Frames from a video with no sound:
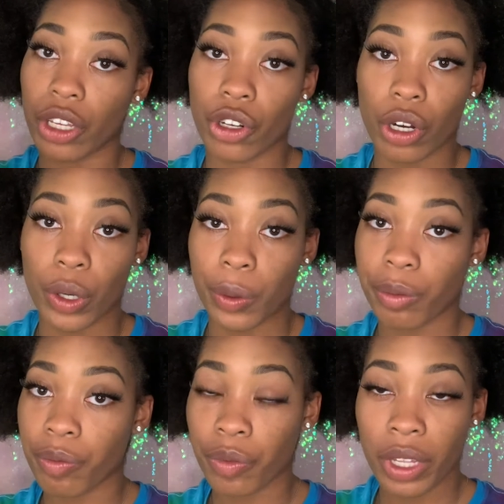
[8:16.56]
you know,
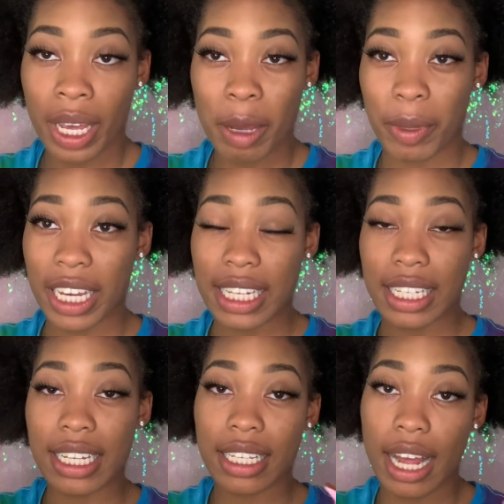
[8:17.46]
because
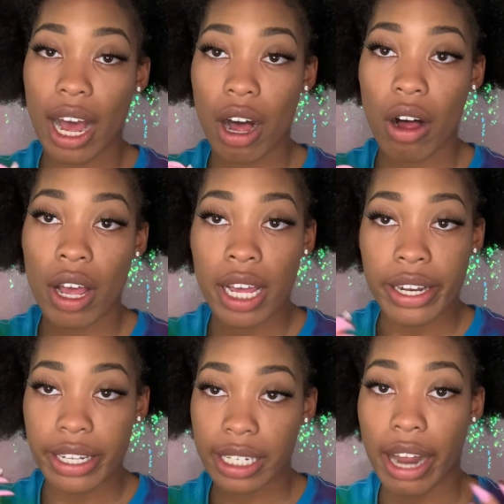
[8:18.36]
this style
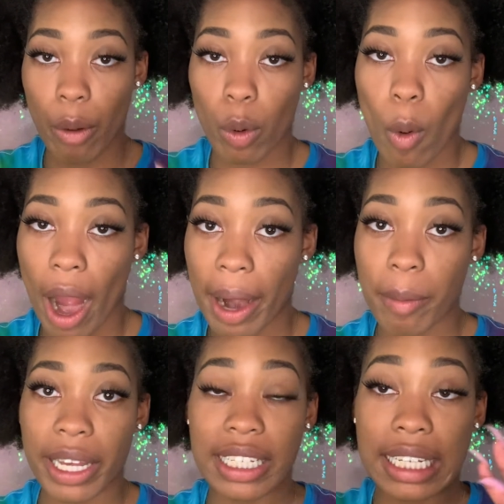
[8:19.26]
does not require
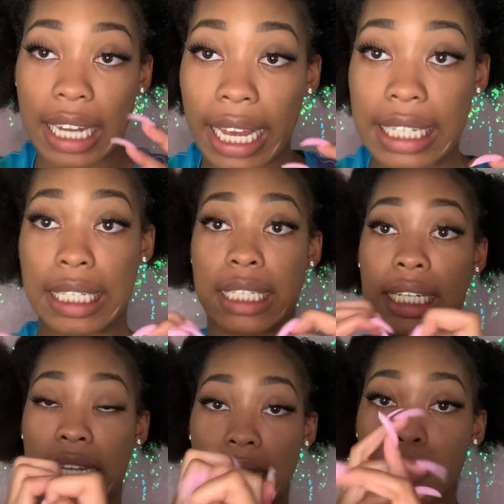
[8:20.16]
me to like
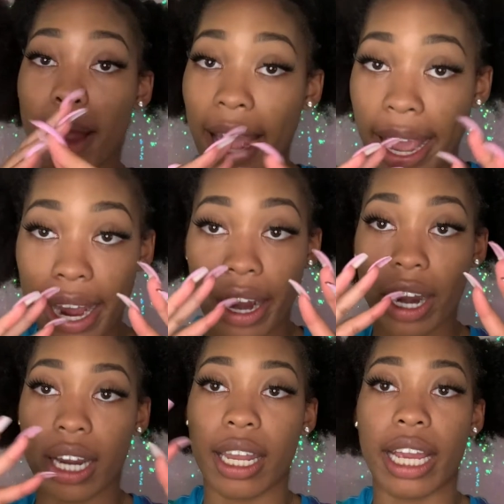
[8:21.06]
slick my hair
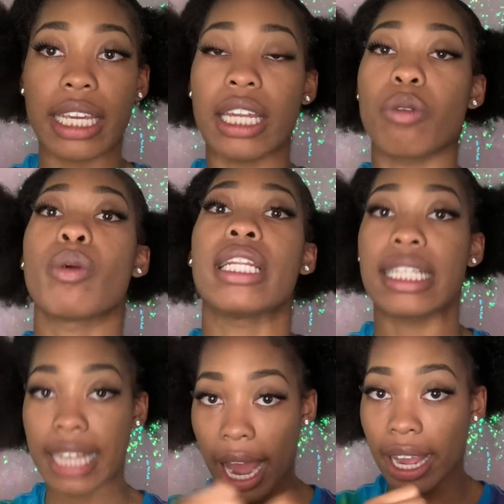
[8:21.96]
and like get it really
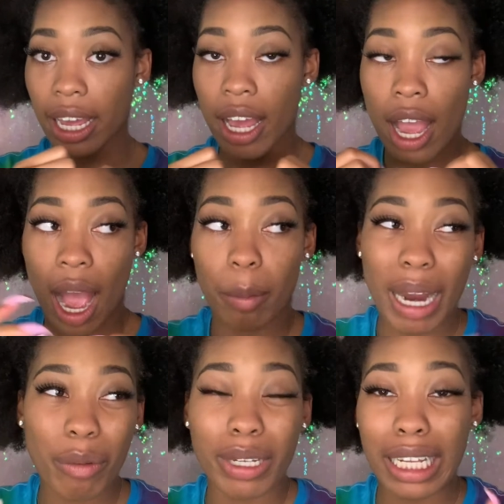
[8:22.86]
tight. I'm
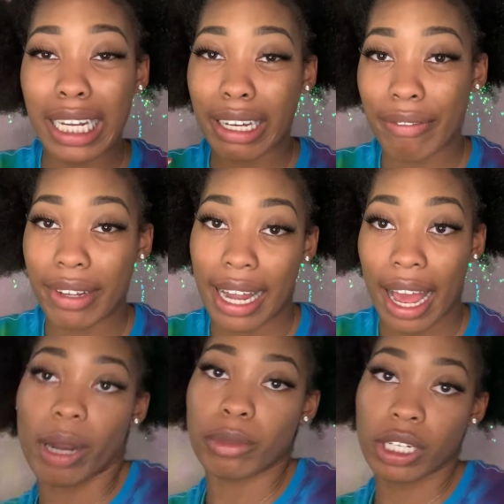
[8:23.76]
not really looking for that.
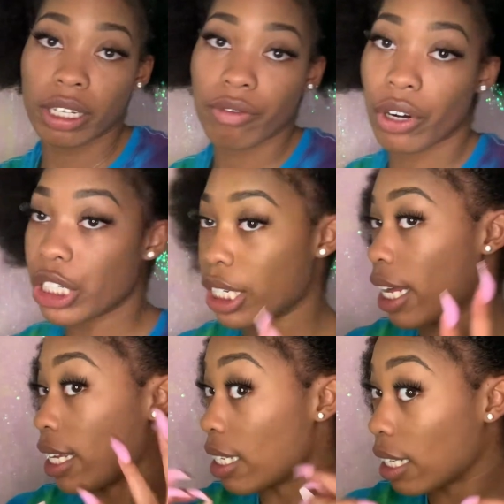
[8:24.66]
just looking for just
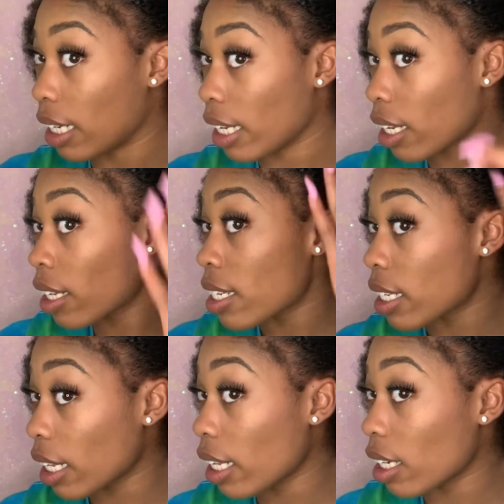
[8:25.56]
like a sleek
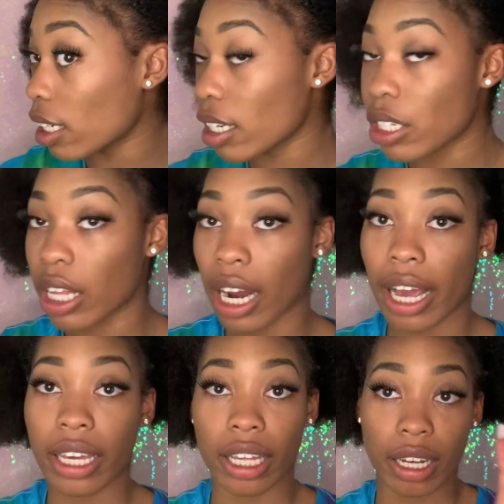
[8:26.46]
look so that I
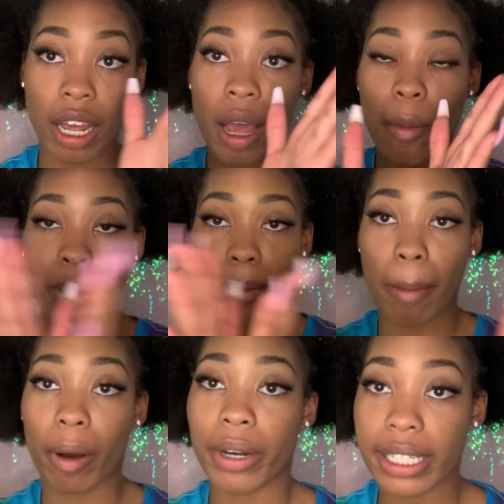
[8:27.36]
can put my
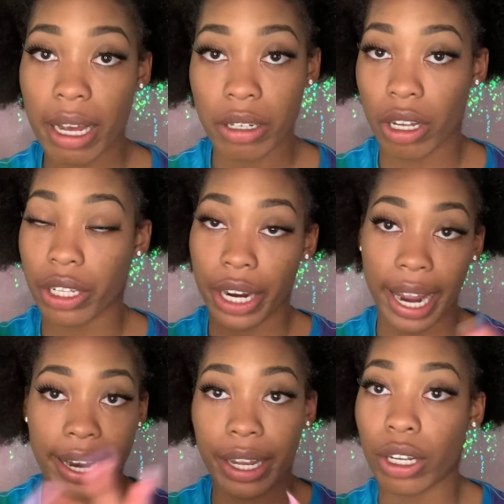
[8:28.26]
ponytails on there
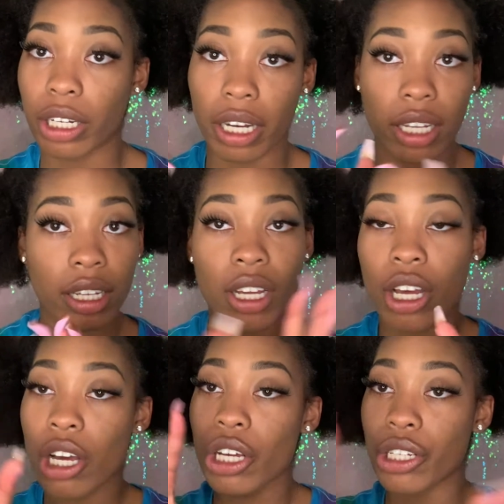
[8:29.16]
and it'll look
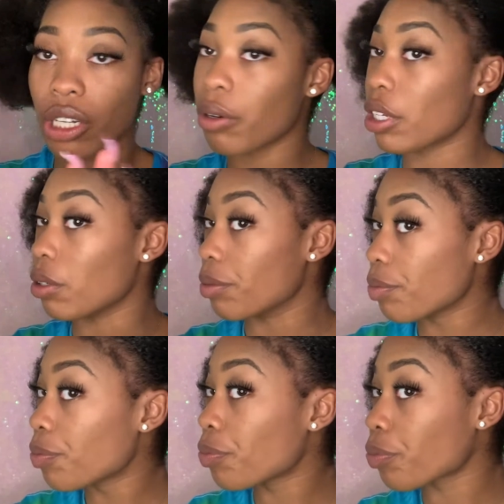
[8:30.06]
so cute.
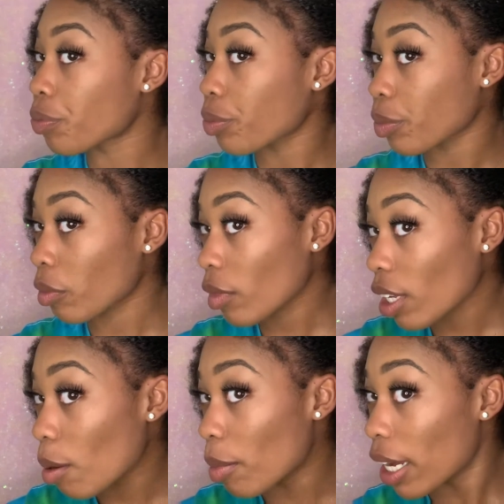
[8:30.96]

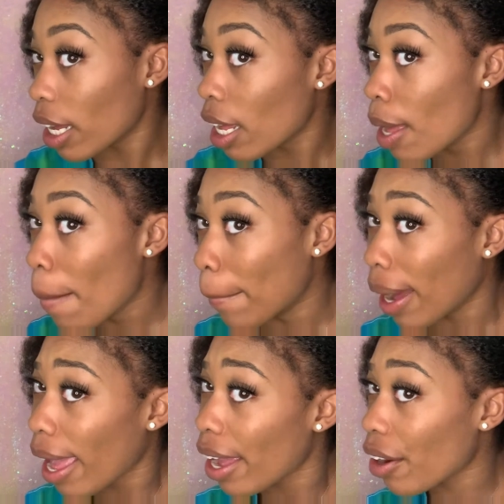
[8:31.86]
But my
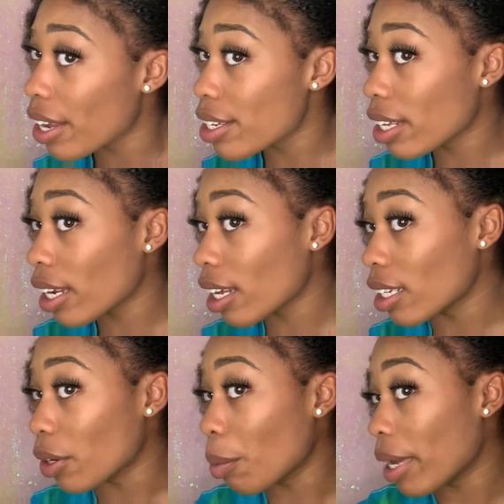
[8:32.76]
hair is getting a
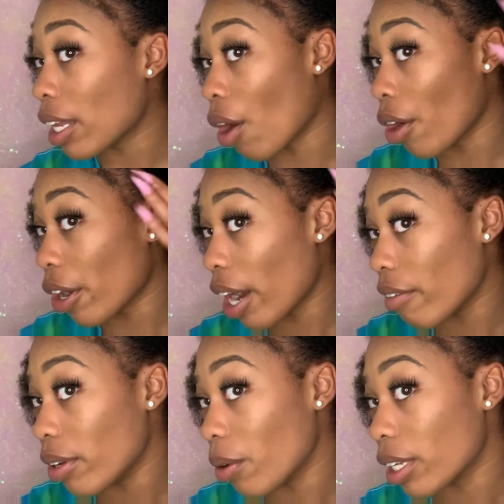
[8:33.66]
little bit longer, I've
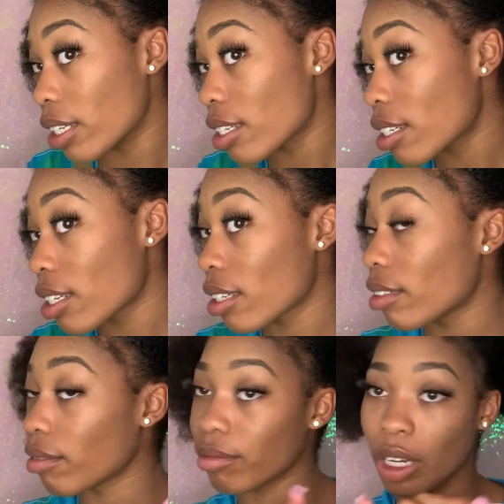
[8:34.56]
noticed.
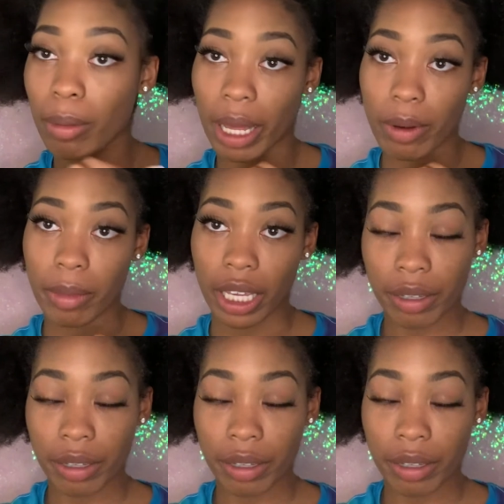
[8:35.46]
Don't play with me.